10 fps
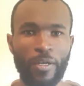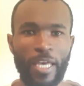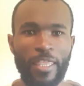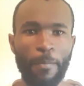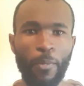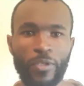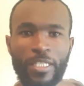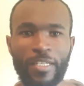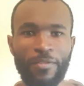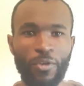either
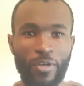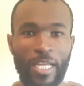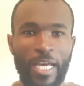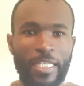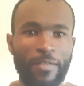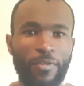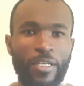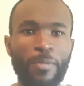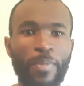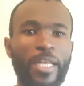positively or negatively
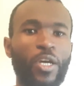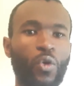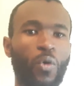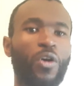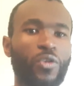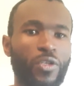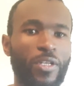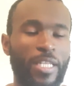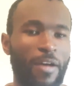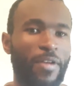depending on what
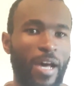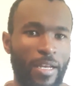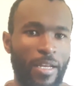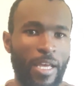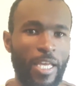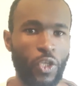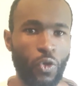they have done.